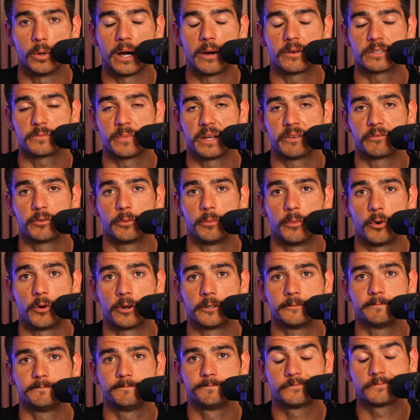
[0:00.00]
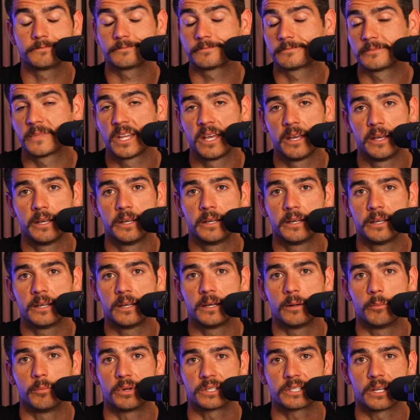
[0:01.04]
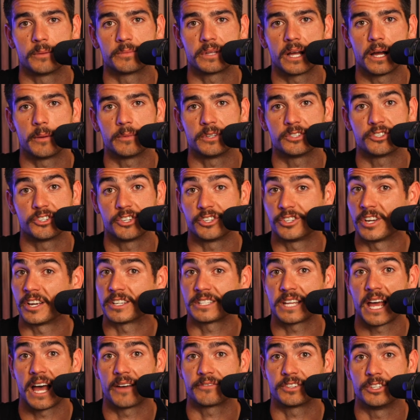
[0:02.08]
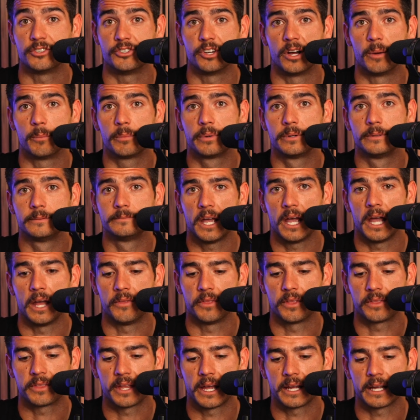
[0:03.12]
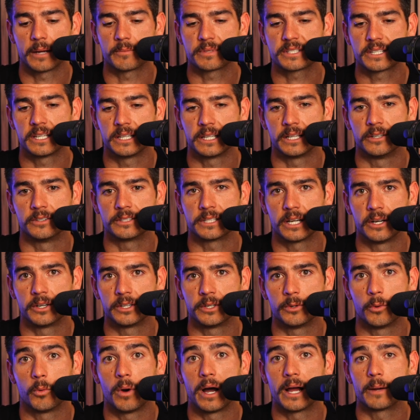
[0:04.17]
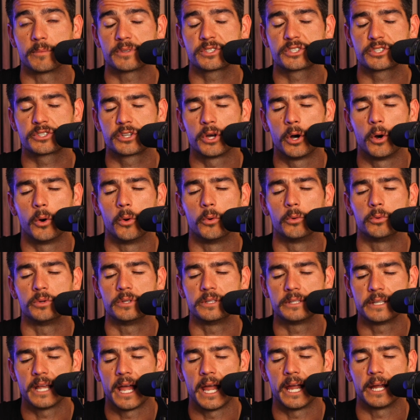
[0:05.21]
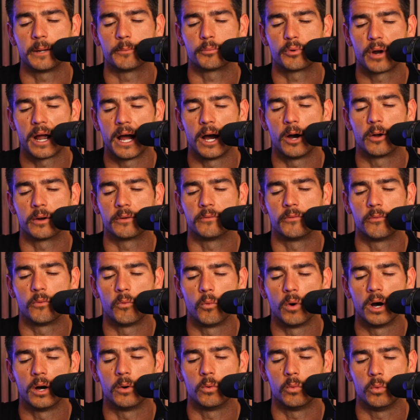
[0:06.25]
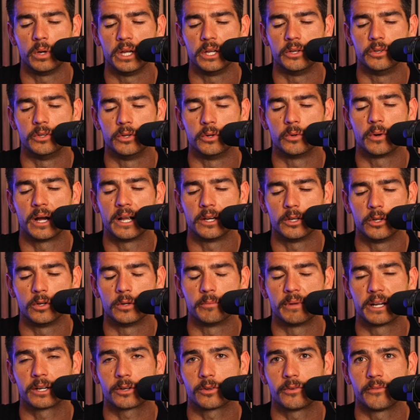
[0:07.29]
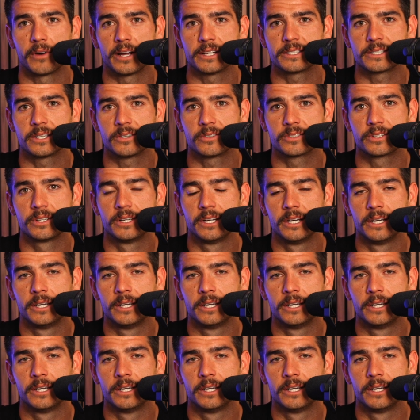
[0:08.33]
I was meant for more. But sometimes you just have to jump. And the thing I'm sitting here telling you why I'm so dang proud of what we do at New to Medical Device Sales,